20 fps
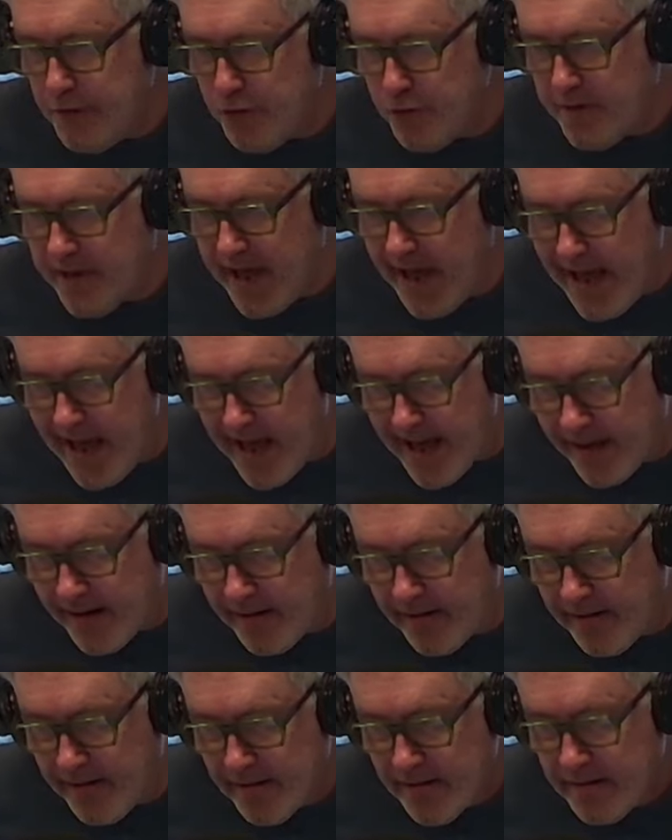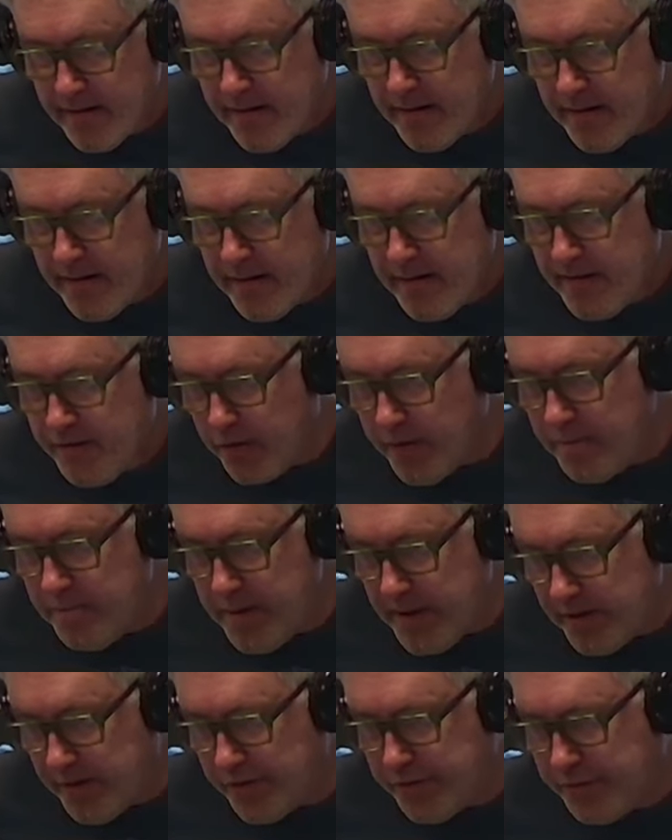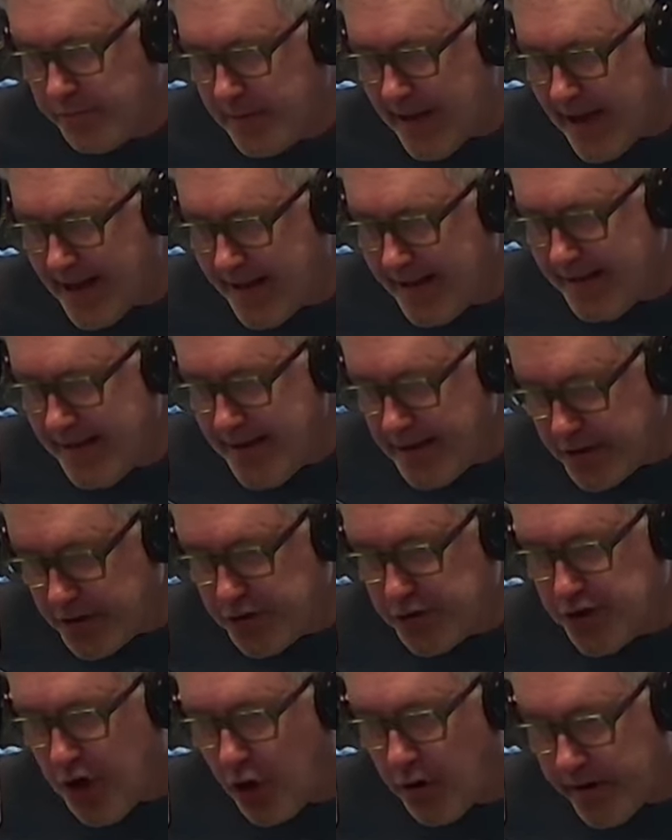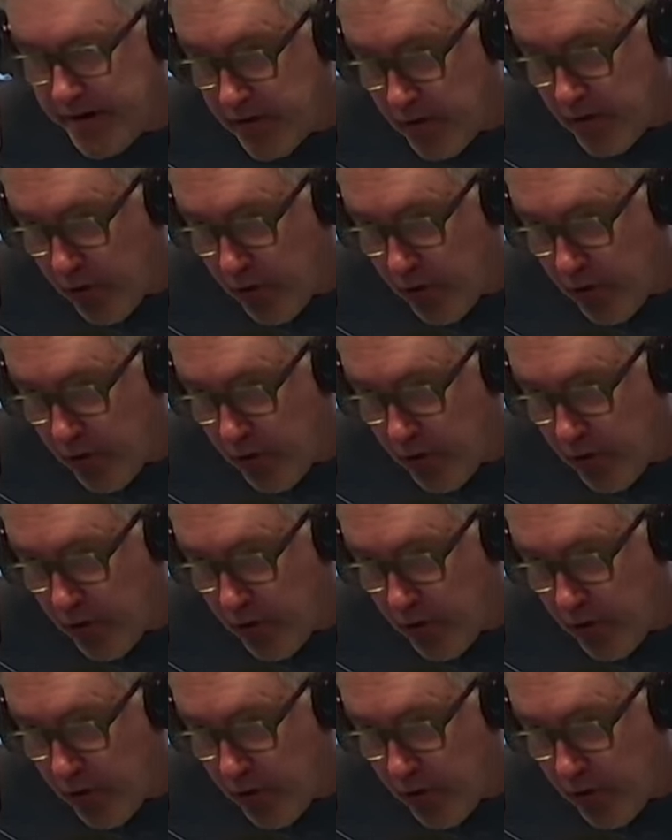you can, so the Bills kind of need a starting